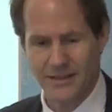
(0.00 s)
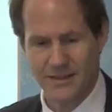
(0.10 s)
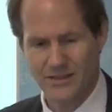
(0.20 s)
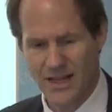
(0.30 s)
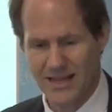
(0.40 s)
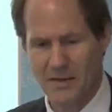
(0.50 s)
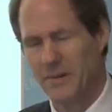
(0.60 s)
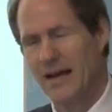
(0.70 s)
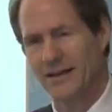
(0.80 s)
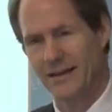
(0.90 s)
He's not that
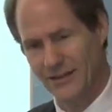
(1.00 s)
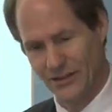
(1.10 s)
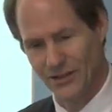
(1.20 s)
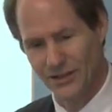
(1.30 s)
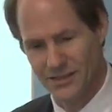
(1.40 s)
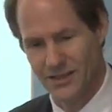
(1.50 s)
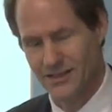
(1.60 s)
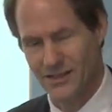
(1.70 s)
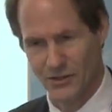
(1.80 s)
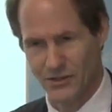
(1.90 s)
bad a hitter,
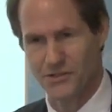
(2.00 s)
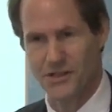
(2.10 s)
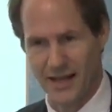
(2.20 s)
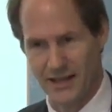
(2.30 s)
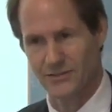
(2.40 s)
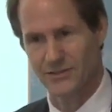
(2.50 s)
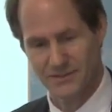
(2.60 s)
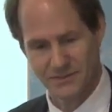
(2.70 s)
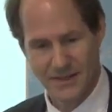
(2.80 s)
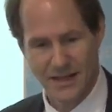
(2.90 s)
says the old scout.
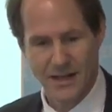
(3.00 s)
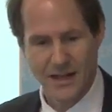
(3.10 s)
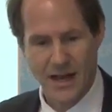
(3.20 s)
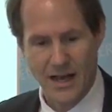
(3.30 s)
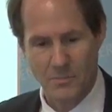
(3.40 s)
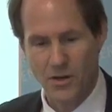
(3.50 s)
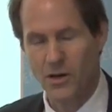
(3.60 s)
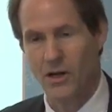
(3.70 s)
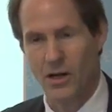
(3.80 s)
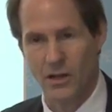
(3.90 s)

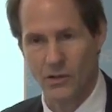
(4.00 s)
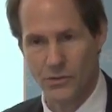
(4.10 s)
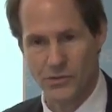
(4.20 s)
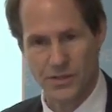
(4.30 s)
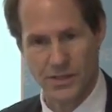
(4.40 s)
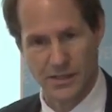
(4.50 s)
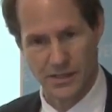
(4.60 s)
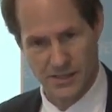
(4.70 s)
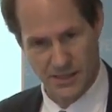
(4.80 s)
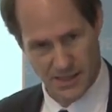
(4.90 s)
Paul, who's the
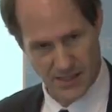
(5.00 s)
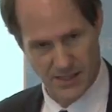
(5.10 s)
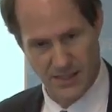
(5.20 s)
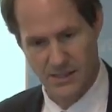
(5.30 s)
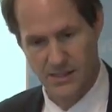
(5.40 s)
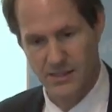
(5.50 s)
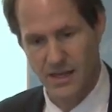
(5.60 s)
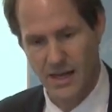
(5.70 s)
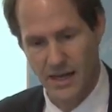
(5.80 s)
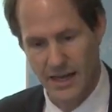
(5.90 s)
statistics
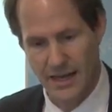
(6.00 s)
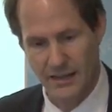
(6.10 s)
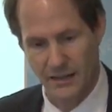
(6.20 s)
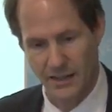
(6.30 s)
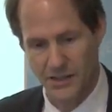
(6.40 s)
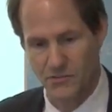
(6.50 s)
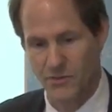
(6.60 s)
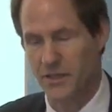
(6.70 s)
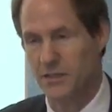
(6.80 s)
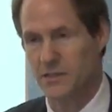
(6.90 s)
analyst,
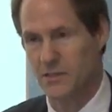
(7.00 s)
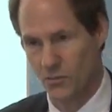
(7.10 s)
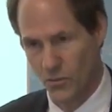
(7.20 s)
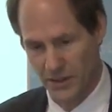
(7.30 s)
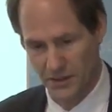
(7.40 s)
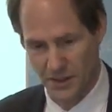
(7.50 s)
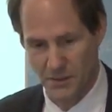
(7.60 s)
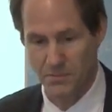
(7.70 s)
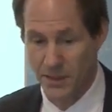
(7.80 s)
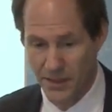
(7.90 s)
reads what the
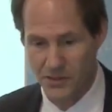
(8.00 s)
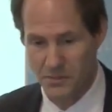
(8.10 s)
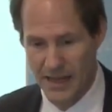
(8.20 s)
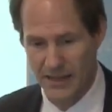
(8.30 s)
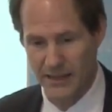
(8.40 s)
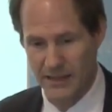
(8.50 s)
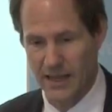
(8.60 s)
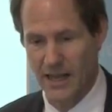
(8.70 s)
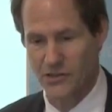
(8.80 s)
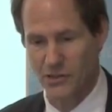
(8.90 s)
player's batting
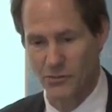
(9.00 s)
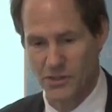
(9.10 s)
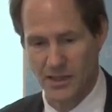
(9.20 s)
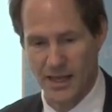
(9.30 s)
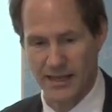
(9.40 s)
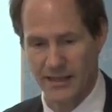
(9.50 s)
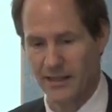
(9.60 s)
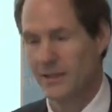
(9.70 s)
actually was like.